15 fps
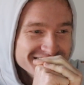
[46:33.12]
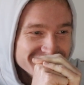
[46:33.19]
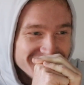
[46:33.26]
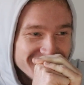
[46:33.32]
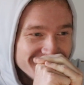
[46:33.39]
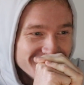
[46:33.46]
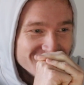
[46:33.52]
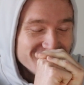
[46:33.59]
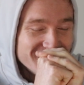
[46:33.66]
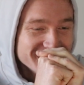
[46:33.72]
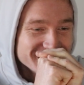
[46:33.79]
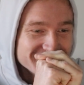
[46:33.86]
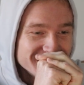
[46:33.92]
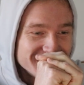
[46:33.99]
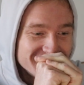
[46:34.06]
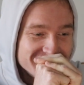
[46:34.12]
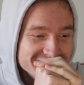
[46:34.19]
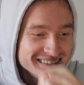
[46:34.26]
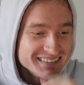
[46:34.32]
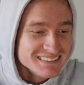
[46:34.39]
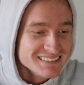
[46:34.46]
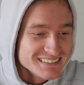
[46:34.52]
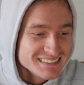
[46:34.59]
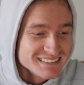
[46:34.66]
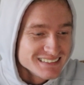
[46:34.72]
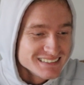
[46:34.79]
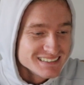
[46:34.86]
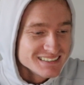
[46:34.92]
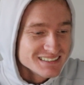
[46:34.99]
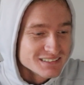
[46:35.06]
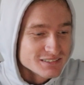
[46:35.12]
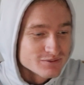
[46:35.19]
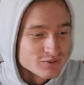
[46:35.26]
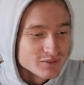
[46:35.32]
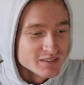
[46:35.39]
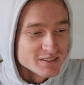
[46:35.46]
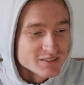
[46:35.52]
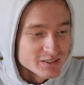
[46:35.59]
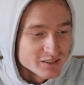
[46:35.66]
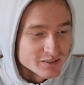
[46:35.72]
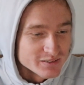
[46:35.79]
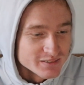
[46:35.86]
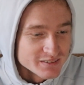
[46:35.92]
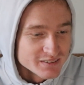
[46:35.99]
Oh my god. Let's turn that.